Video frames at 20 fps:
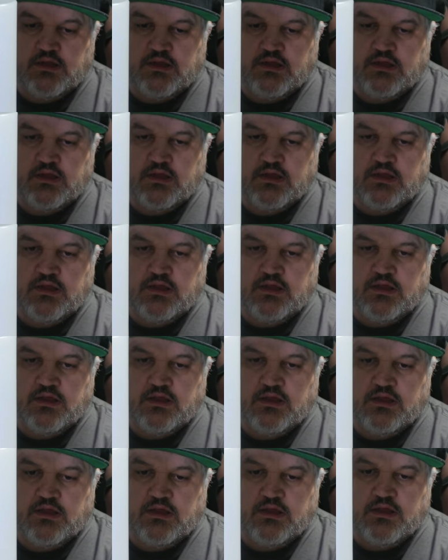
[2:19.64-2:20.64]

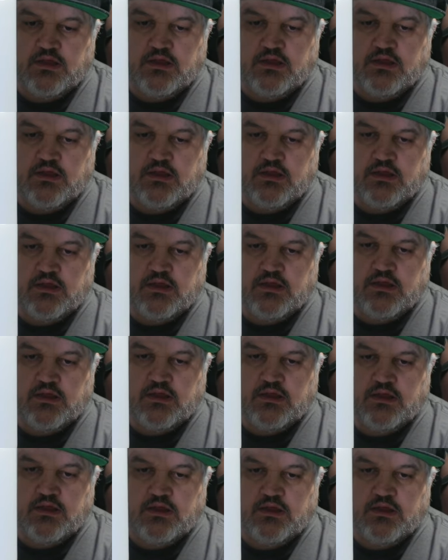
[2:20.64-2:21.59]
No one is speaking in this clip.